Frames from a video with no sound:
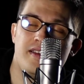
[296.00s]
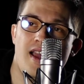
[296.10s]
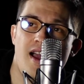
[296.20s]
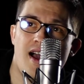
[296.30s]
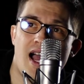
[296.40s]

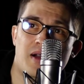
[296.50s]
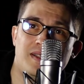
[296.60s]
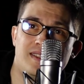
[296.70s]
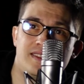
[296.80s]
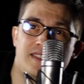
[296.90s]
Yeah, I
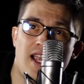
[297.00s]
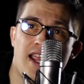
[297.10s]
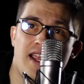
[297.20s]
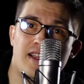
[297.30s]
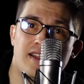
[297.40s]
would
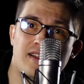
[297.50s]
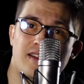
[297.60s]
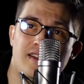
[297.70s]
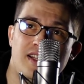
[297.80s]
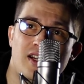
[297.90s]
say,
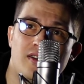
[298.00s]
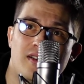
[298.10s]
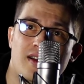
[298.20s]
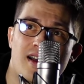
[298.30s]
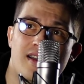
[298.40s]

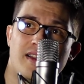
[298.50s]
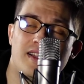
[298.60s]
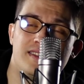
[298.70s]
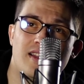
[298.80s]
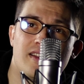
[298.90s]
like I
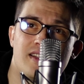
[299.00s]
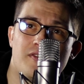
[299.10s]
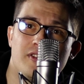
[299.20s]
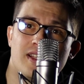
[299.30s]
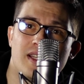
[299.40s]
said, like
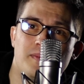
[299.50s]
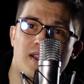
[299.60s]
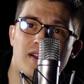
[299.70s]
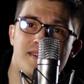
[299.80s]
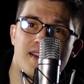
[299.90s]
definitely like be
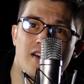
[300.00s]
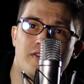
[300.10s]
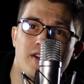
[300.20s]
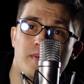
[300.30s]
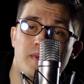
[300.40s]
yourself,
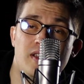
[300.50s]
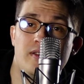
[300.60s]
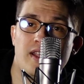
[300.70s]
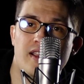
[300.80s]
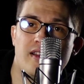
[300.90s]
be
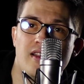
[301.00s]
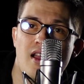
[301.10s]
unique.